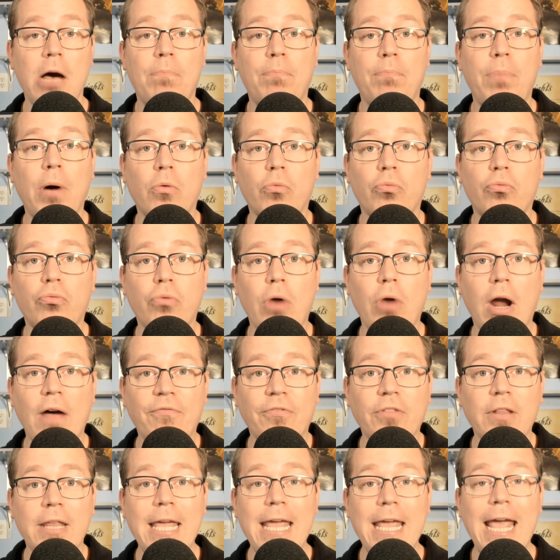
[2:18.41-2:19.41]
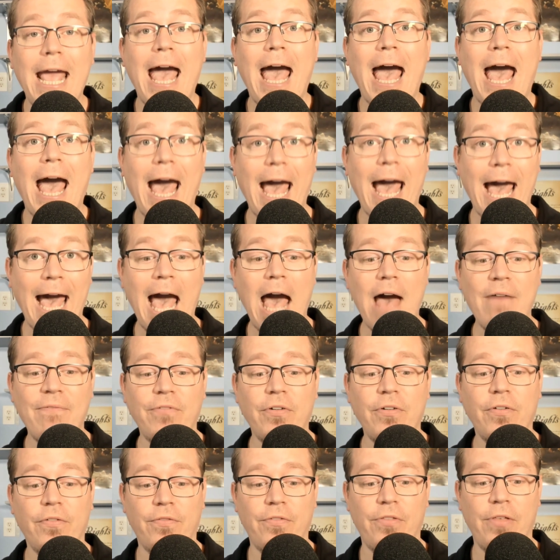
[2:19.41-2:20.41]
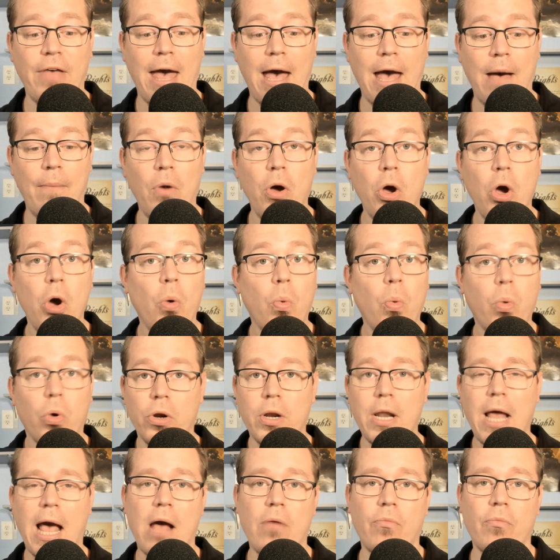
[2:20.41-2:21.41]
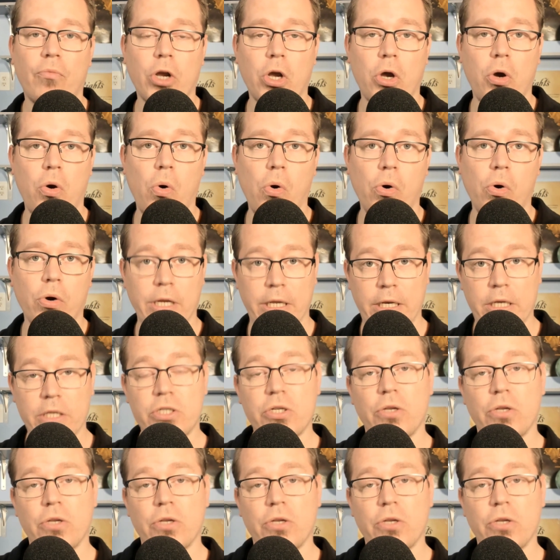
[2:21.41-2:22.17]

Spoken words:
but roughly half of them were not recorded.